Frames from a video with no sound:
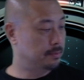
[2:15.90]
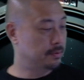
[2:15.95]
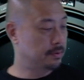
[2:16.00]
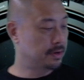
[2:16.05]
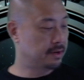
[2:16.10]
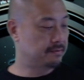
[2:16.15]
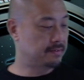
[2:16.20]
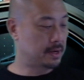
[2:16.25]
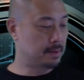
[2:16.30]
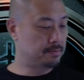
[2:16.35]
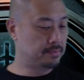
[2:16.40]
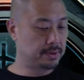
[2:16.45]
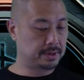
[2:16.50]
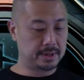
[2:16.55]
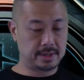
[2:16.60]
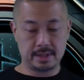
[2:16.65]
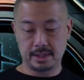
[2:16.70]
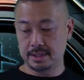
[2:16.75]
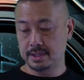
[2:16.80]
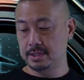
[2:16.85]
If I put
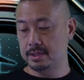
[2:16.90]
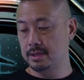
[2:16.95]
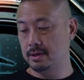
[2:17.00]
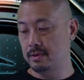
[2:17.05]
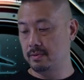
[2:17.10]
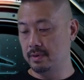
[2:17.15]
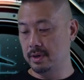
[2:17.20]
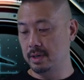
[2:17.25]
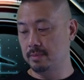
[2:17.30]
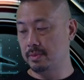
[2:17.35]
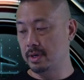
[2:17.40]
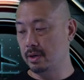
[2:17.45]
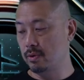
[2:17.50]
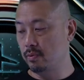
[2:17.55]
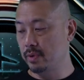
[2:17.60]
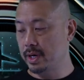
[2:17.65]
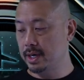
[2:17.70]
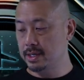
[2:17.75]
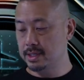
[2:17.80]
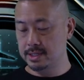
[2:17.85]
this around my
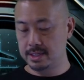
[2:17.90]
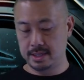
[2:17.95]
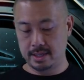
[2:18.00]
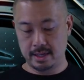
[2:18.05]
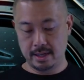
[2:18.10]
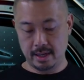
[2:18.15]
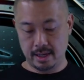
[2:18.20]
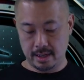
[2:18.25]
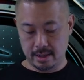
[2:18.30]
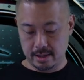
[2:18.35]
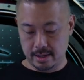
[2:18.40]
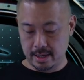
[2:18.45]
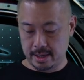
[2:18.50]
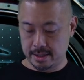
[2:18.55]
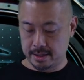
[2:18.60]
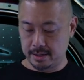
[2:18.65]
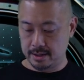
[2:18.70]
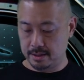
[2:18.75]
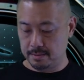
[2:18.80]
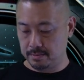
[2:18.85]
waist and
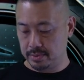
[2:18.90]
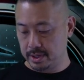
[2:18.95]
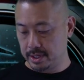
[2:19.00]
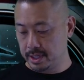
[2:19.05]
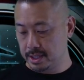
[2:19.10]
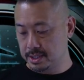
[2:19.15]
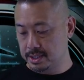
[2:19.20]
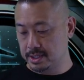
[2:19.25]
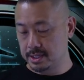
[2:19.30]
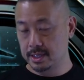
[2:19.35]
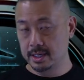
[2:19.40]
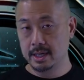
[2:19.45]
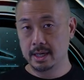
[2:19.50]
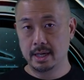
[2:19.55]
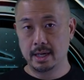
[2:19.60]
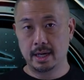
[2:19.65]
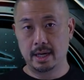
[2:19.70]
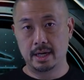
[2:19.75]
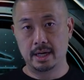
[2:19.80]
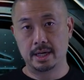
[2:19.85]
lock it in place,
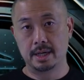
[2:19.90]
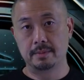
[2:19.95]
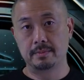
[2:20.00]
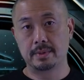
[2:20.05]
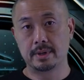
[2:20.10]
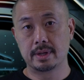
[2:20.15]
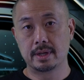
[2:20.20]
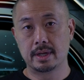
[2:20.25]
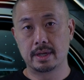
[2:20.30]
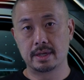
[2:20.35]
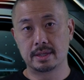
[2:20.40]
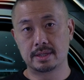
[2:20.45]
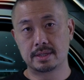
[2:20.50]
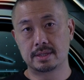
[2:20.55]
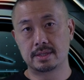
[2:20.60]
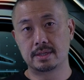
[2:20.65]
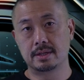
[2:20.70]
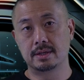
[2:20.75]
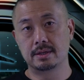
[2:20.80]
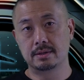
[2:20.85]
it
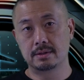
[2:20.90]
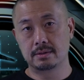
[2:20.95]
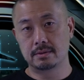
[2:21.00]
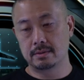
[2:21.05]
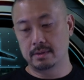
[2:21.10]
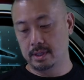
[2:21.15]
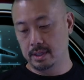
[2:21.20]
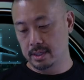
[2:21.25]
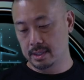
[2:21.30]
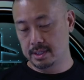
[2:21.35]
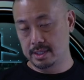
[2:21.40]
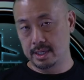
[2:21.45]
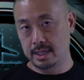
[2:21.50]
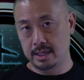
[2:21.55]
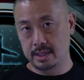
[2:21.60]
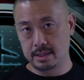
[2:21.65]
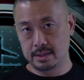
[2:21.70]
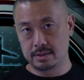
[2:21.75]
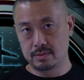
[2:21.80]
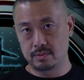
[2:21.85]
still
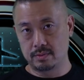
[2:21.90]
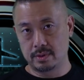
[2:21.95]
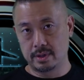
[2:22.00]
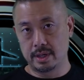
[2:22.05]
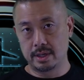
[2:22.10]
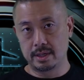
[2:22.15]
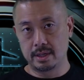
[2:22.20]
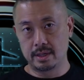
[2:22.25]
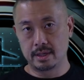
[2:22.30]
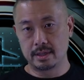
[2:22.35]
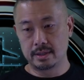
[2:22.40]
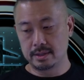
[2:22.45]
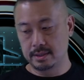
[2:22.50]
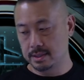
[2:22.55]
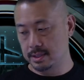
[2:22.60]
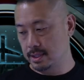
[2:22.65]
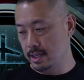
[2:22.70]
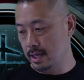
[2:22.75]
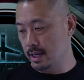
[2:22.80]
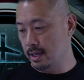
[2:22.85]
stays where I need it to
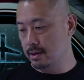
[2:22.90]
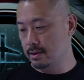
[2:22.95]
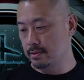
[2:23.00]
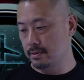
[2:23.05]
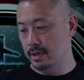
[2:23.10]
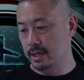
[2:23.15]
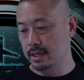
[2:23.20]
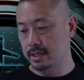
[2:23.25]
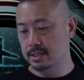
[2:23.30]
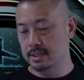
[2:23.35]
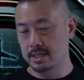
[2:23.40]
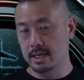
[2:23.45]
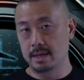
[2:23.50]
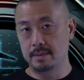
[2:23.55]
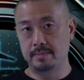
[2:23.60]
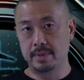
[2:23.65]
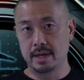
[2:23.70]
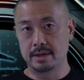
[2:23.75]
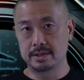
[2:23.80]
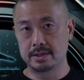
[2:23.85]
stay, right? It's
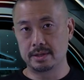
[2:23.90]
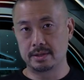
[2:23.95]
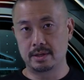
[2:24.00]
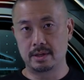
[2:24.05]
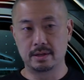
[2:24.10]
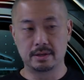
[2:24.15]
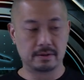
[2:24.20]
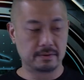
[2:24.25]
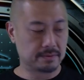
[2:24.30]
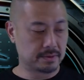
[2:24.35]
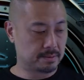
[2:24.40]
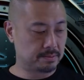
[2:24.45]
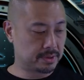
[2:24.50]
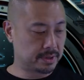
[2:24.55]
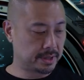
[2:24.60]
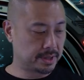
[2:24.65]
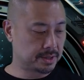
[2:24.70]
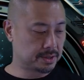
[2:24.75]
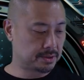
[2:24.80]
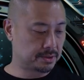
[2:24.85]
not bouncing all over the
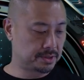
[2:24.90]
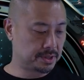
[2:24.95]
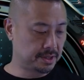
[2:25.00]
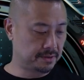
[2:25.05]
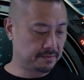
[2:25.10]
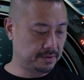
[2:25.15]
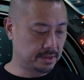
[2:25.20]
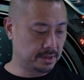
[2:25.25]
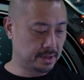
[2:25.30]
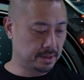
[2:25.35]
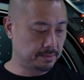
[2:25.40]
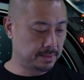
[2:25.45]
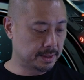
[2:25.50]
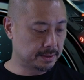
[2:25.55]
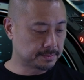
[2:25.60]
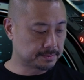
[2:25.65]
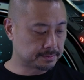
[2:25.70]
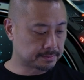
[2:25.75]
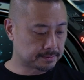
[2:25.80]
place or shifting on me.